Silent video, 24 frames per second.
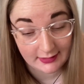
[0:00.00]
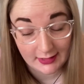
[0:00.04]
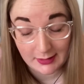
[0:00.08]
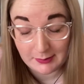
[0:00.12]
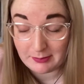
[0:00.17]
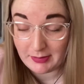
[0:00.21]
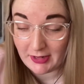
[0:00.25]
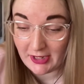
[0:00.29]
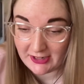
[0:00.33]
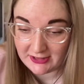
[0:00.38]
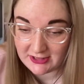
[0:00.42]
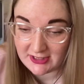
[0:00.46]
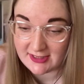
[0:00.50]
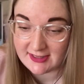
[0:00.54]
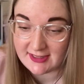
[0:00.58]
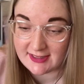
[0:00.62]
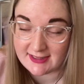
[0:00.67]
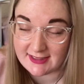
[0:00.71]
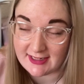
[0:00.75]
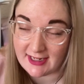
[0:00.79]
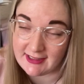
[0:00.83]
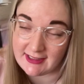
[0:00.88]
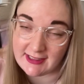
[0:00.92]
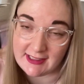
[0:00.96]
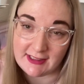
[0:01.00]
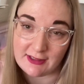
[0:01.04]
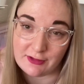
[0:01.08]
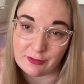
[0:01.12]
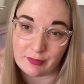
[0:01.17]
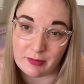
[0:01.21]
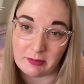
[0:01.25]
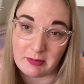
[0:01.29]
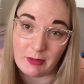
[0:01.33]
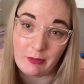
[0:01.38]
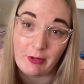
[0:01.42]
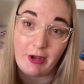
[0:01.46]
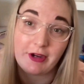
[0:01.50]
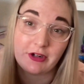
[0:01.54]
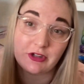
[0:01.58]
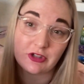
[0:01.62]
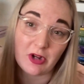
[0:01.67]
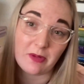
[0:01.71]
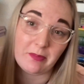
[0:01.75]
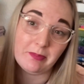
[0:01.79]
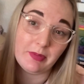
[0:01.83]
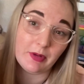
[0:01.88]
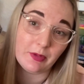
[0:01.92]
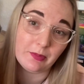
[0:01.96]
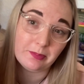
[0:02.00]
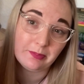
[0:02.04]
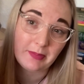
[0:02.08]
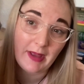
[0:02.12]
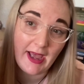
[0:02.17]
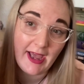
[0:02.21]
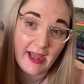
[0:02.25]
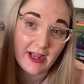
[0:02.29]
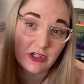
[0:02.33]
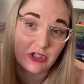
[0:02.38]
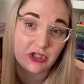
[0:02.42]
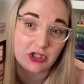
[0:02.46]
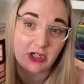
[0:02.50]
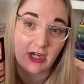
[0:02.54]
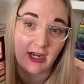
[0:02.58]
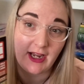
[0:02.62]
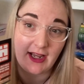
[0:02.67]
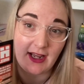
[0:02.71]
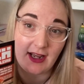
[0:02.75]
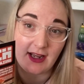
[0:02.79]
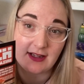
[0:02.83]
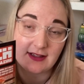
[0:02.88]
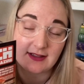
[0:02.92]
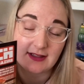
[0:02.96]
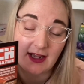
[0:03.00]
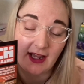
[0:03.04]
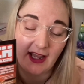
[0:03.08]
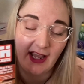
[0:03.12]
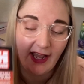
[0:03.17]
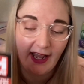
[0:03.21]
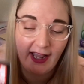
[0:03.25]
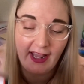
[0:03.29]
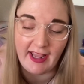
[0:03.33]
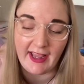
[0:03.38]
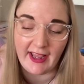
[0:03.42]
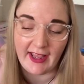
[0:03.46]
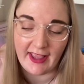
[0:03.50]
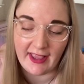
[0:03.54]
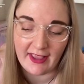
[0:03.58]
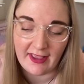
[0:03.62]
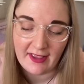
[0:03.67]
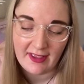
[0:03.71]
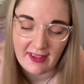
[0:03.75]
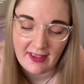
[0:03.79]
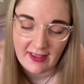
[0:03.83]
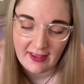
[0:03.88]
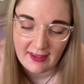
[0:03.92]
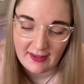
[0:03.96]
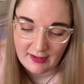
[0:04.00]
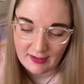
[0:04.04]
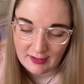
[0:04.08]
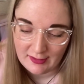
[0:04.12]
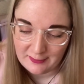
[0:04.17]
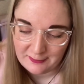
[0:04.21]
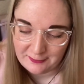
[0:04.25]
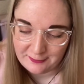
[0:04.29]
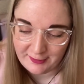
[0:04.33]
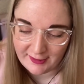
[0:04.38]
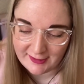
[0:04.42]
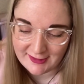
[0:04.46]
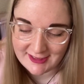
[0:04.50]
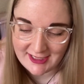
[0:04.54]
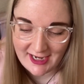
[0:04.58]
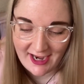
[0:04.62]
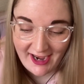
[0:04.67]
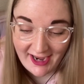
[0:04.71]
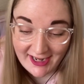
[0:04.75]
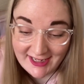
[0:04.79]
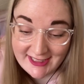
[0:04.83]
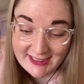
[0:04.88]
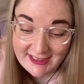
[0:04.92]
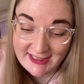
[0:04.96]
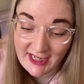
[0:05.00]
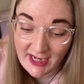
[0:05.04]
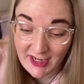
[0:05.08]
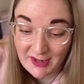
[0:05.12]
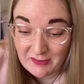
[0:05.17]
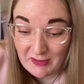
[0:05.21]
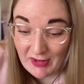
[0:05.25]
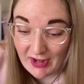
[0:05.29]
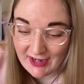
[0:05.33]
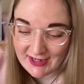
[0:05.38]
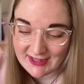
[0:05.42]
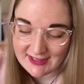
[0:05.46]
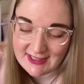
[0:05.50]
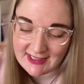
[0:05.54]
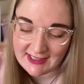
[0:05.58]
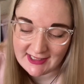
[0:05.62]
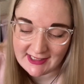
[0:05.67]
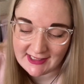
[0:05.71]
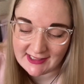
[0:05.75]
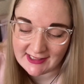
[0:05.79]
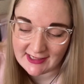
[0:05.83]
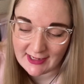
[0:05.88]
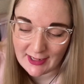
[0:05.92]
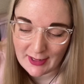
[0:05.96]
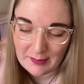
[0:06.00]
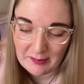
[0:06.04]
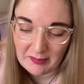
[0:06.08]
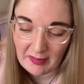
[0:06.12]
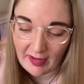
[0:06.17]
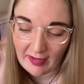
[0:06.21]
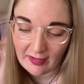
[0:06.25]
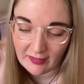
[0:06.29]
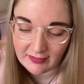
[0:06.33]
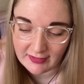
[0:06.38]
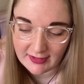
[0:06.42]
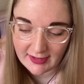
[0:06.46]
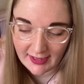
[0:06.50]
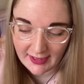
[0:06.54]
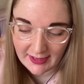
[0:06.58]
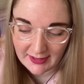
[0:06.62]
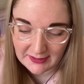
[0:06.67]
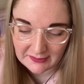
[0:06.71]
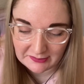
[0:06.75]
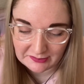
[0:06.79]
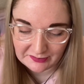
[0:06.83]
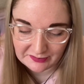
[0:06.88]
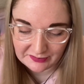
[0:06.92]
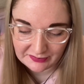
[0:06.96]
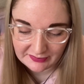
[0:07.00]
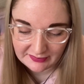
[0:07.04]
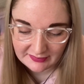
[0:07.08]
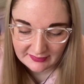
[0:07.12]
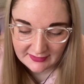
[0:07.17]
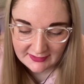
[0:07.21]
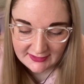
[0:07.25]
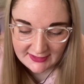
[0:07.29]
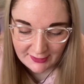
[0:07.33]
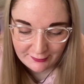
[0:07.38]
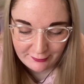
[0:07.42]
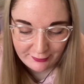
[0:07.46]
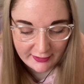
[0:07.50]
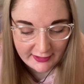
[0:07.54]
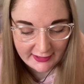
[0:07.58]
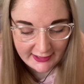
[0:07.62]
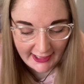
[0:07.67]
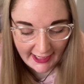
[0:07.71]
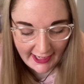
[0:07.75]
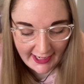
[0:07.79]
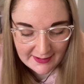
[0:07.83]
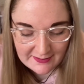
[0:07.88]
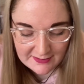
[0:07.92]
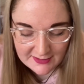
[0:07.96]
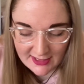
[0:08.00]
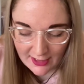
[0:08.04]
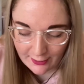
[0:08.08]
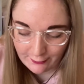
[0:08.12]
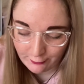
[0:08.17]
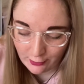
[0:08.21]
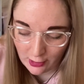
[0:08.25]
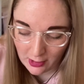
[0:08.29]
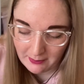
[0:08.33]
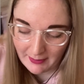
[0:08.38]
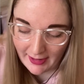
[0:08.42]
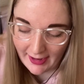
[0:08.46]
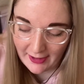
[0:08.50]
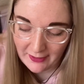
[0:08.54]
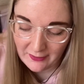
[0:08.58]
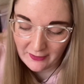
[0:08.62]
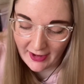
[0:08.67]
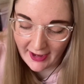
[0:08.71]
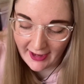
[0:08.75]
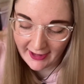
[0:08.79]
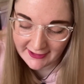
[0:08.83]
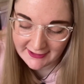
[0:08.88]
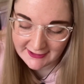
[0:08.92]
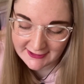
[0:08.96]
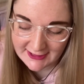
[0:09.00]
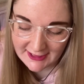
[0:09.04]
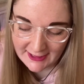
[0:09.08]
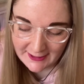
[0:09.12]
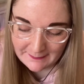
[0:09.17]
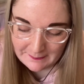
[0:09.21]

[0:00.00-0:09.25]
purchases I needed for my workshop. But Patch is a fantastic magazine about different games that have come out, and